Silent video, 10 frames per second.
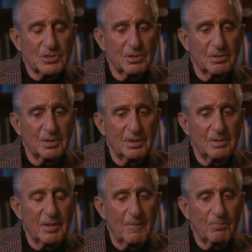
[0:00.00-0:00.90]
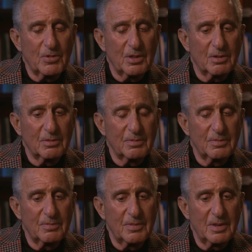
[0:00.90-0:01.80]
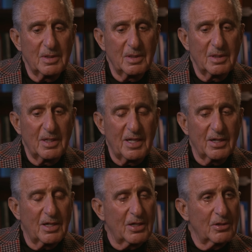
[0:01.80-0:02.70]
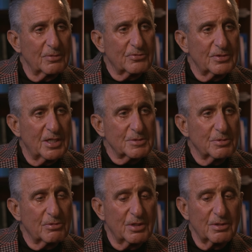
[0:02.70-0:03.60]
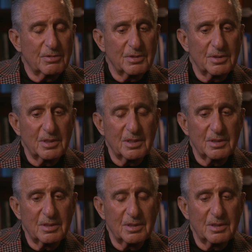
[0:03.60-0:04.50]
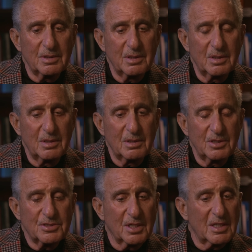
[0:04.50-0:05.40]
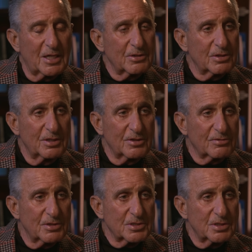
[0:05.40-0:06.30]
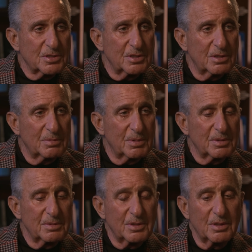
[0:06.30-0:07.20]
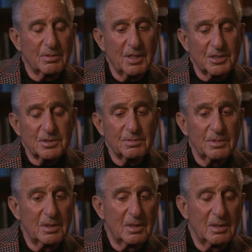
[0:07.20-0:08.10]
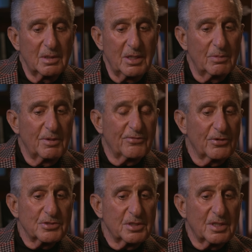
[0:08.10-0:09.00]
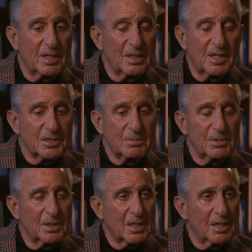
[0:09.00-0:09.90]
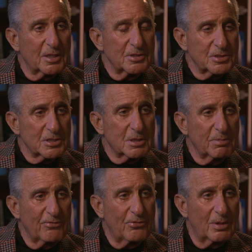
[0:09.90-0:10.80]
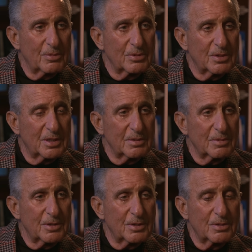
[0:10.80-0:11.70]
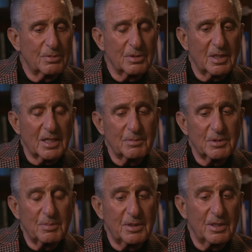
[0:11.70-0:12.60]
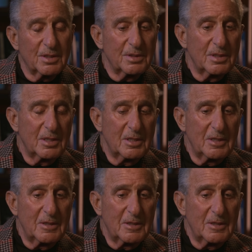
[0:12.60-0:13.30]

we certainly, you know, had high hopes for Desmond Ridder, and, and uh, he's done a lot of good things for us this year, but, you know, hasn't, he would be the first to tell you, hasn't been the kind of consistent performer that, you know, we'd like him to be. And